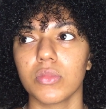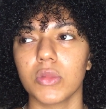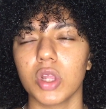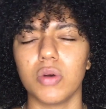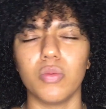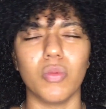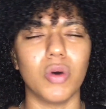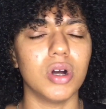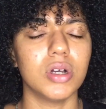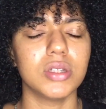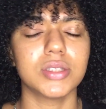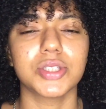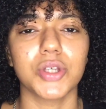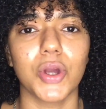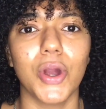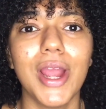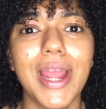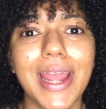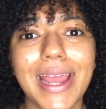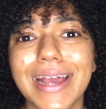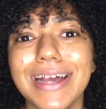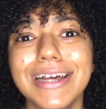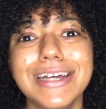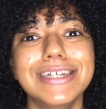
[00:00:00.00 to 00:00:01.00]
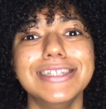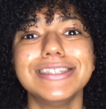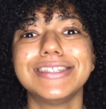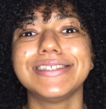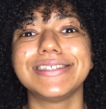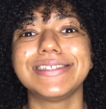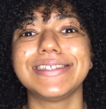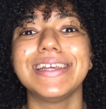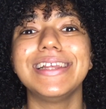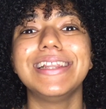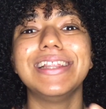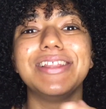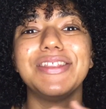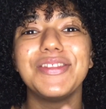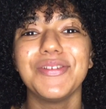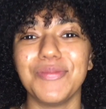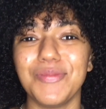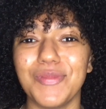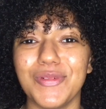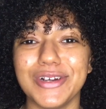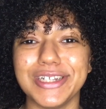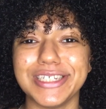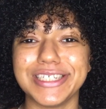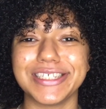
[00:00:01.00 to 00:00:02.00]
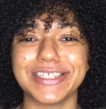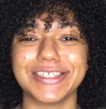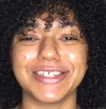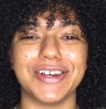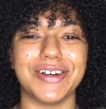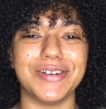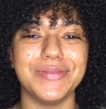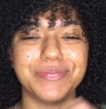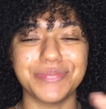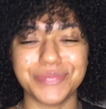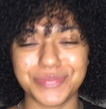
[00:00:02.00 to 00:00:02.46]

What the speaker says: what? Sorry, to seal in the moisture.